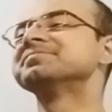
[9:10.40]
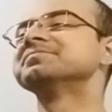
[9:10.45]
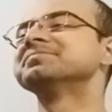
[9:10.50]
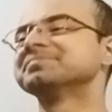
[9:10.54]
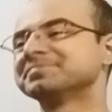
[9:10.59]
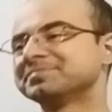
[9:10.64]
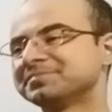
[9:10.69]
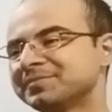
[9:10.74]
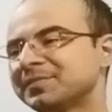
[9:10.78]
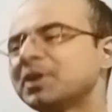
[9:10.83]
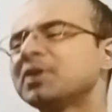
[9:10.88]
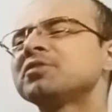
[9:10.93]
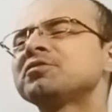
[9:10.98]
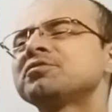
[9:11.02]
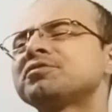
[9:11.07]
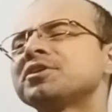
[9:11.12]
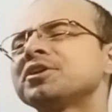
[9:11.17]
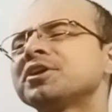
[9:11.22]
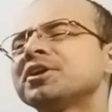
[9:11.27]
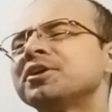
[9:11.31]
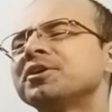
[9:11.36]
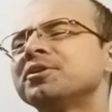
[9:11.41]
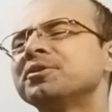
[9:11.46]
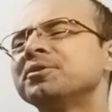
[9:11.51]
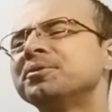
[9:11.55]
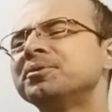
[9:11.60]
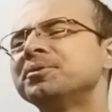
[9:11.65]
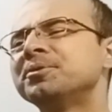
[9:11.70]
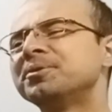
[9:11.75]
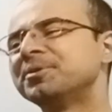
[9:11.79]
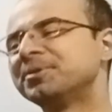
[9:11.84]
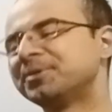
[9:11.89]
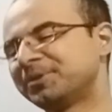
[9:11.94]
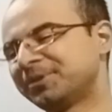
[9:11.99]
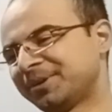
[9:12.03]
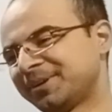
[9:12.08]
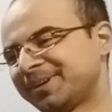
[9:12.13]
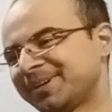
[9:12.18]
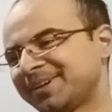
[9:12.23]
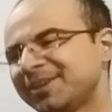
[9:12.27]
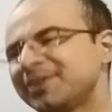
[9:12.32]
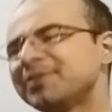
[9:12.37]
winner of this week's challenge. Mm-hmm. Good for you.
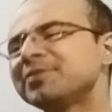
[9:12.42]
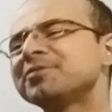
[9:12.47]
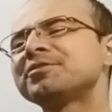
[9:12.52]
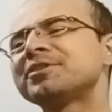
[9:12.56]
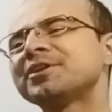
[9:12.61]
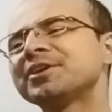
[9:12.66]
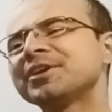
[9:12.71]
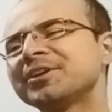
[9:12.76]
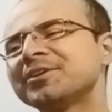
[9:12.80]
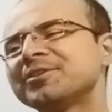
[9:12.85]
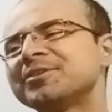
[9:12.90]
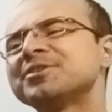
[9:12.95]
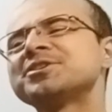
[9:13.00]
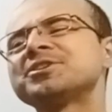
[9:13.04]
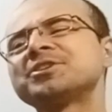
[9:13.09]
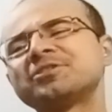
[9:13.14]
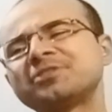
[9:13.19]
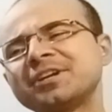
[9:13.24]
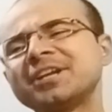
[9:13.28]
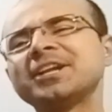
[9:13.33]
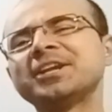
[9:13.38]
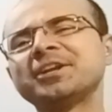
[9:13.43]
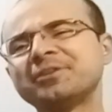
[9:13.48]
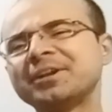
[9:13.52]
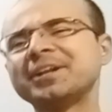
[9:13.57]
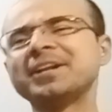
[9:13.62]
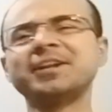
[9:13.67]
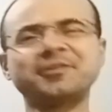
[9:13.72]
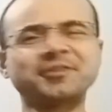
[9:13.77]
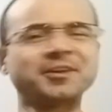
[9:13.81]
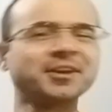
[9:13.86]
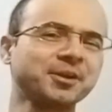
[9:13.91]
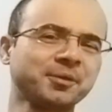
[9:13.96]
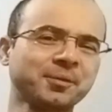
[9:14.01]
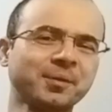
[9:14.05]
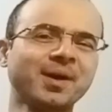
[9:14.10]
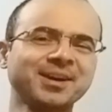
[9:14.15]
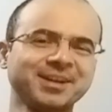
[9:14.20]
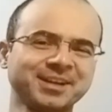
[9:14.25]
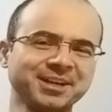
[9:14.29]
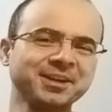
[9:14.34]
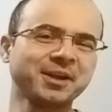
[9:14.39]
Good for you. She really, really, really
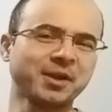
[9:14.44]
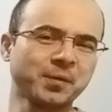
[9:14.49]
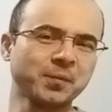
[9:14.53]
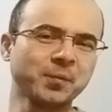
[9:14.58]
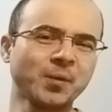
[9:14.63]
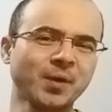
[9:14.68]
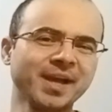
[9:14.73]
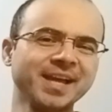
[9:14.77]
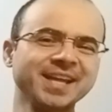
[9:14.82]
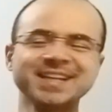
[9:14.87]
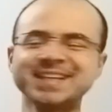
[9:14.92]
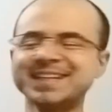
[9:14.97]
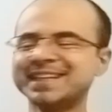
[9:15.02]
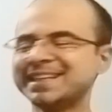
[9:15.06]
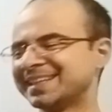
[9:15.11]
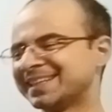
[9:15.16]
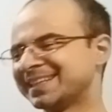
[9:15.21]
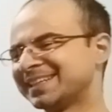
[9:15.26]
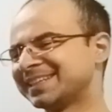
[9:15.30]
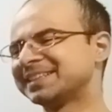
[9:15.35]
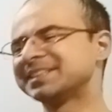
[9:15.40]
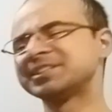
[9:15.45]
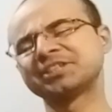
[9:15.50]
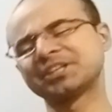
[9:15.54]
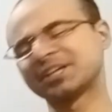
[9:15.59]
wanted that win. So happy. She I'm